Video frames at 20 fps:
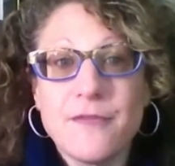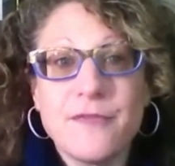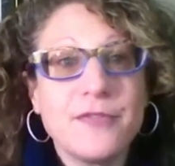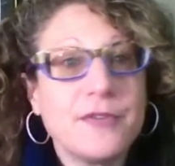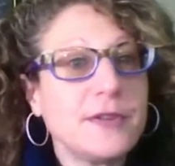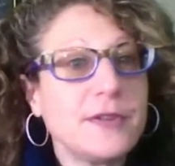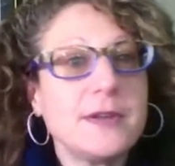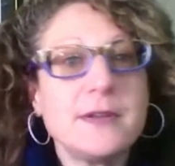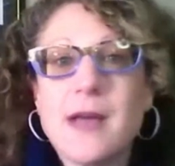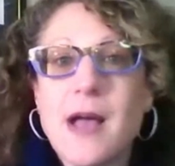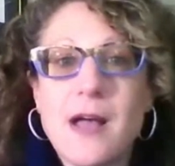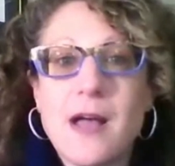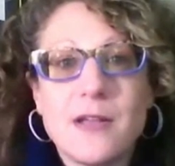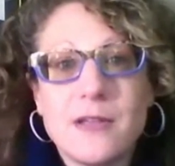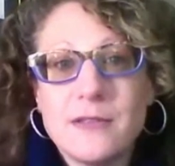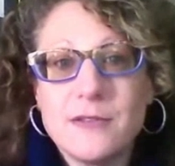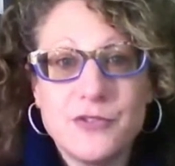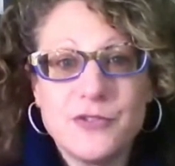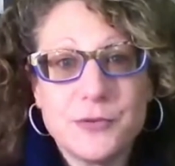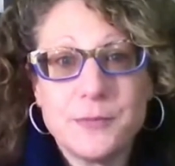fully
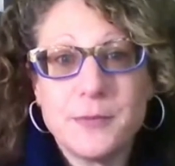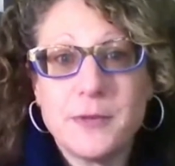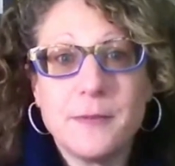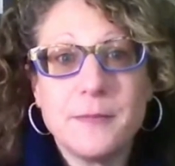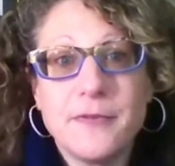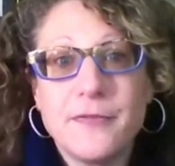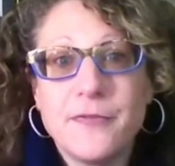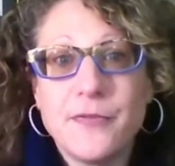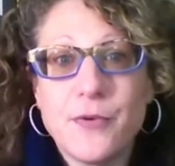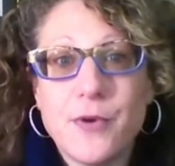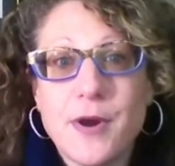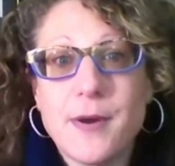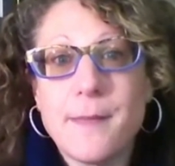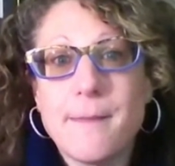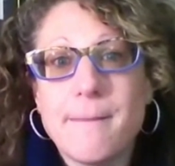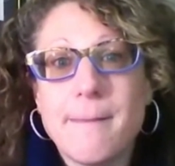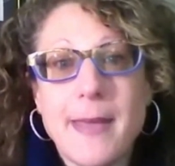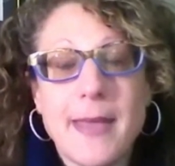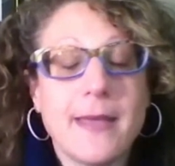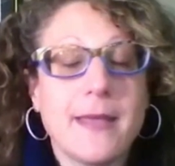knowledgeable
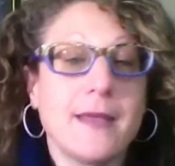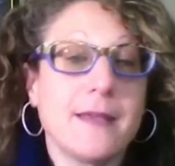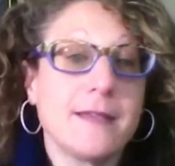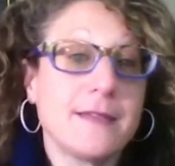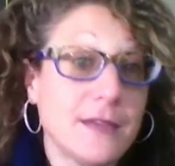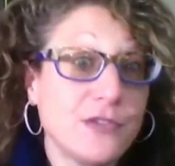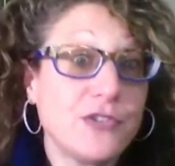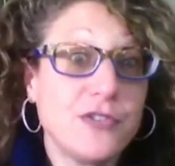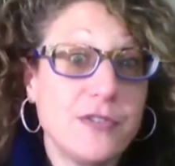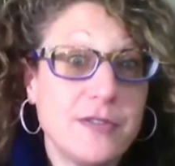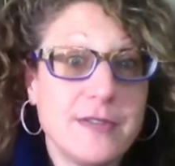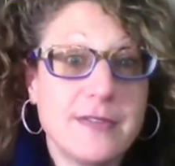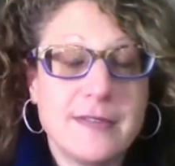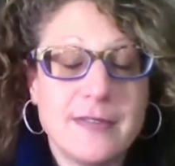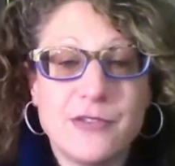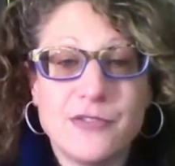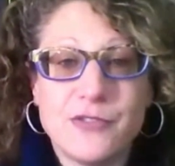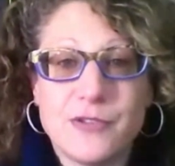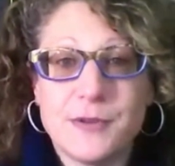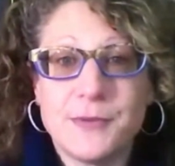before making such a
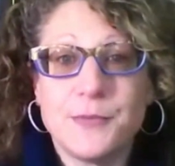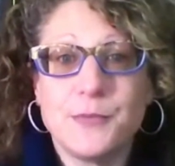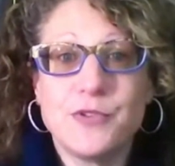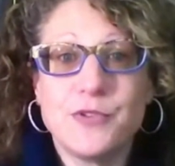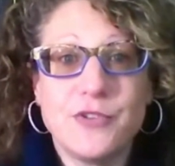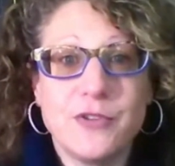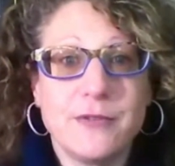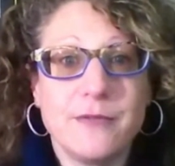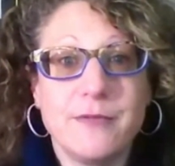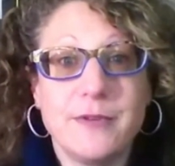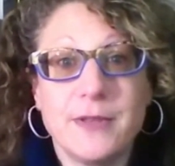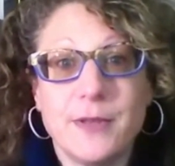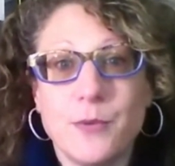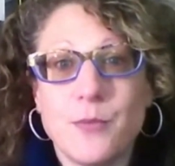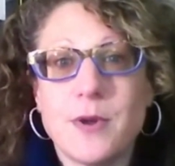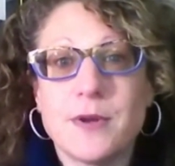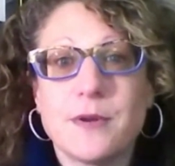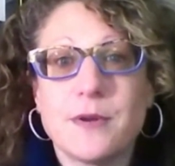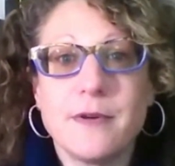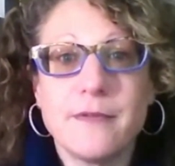decision, which you
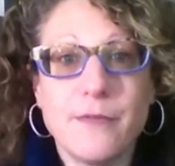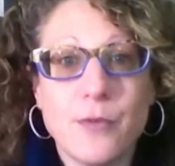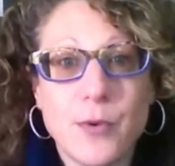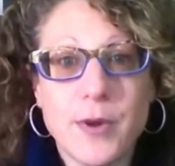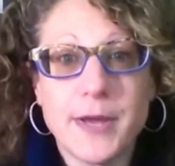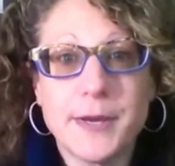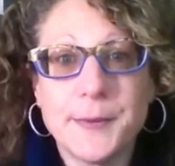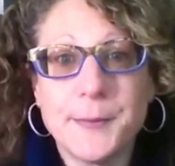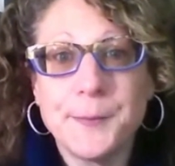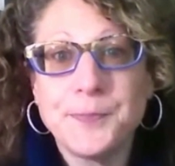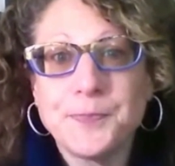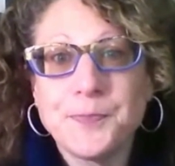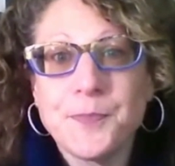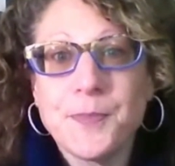really want to avoid.